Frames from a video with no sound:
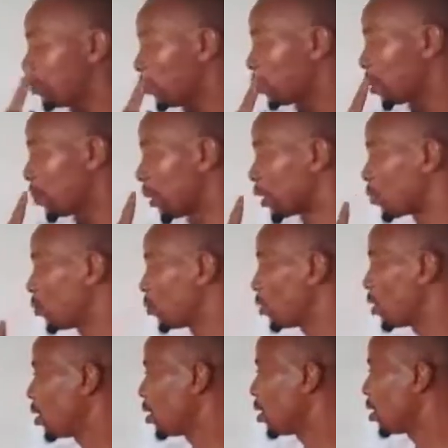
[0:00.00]
for paper 2.
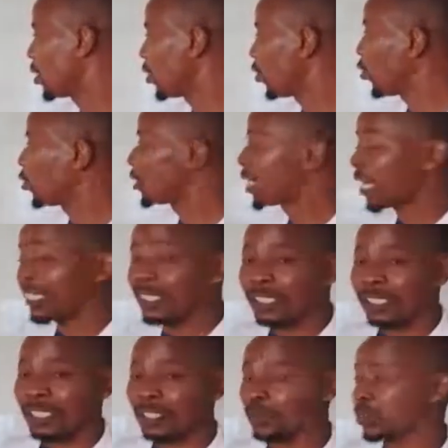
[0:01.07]
All that
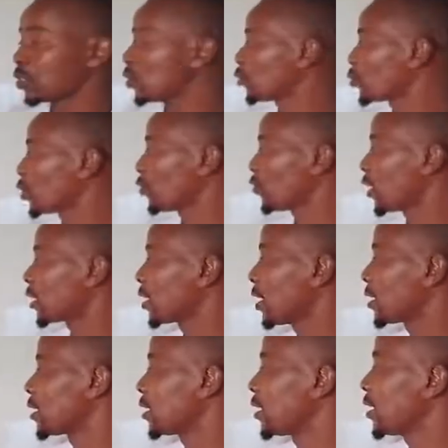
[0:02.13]
is due to the fact
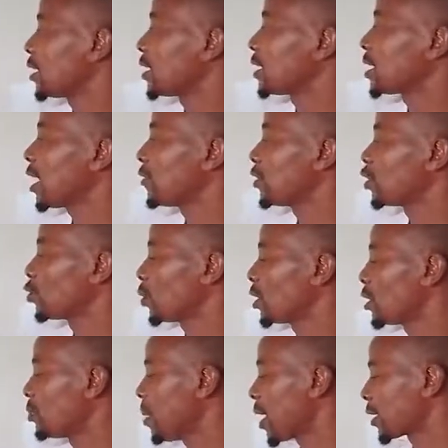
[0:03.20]
that it is having
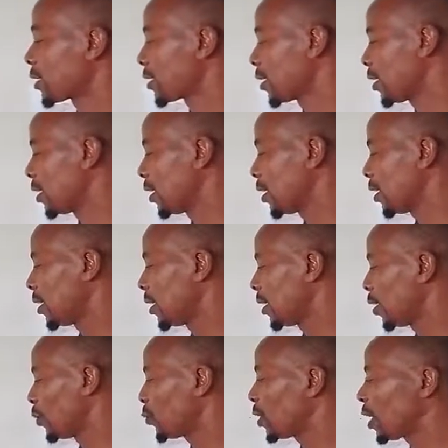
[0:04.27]
20 marks.
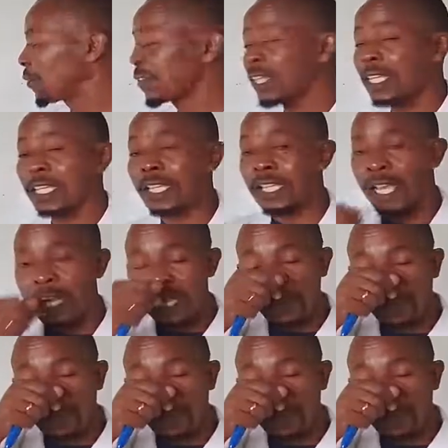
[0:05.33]
We have the other